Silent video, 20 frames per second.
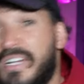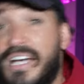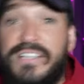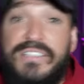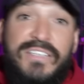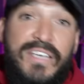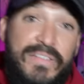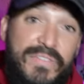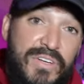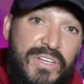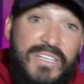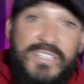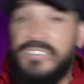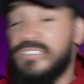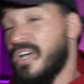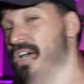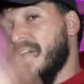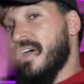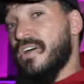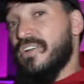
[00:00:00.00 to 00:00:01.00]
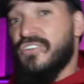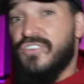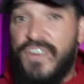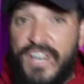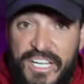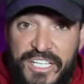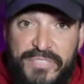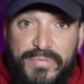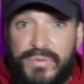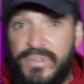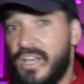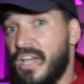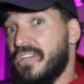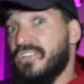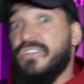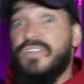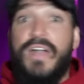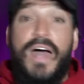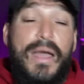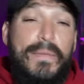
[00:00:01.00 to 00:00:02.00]
activities,
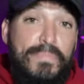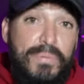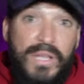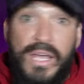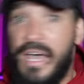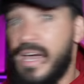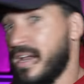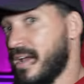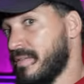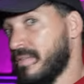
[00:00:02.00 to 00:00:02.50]
transportation. I plan